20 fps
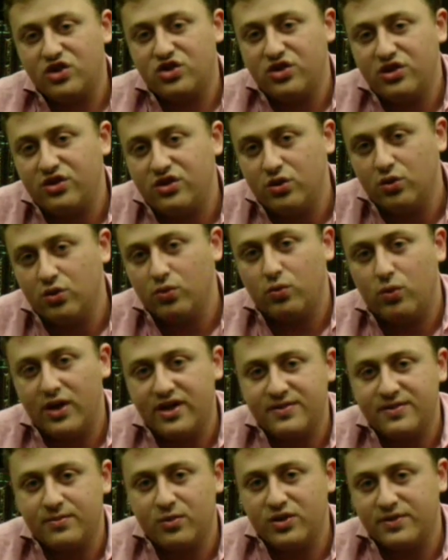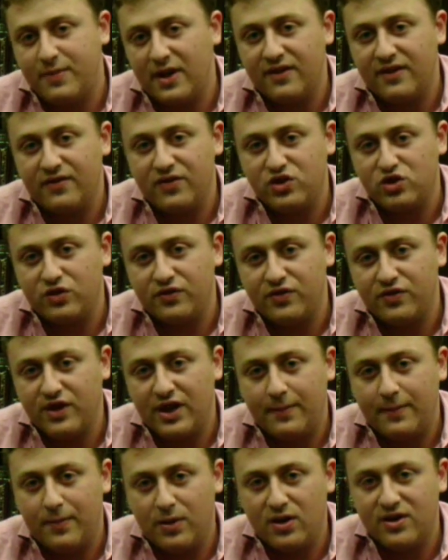should do what is most beneficial for
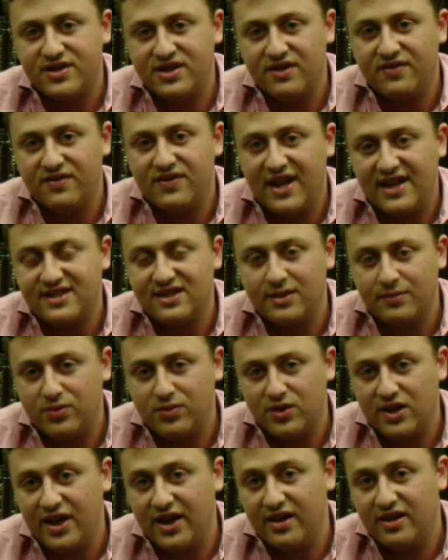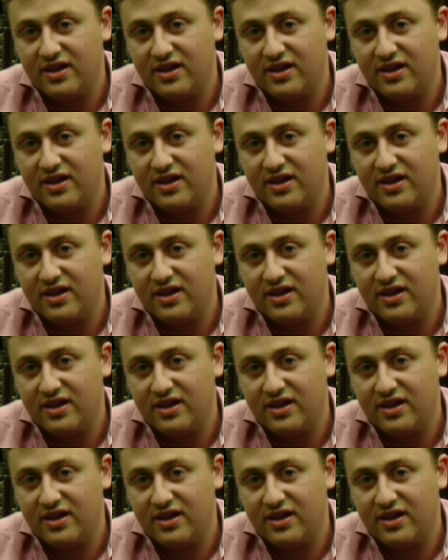that person if that's in the plan.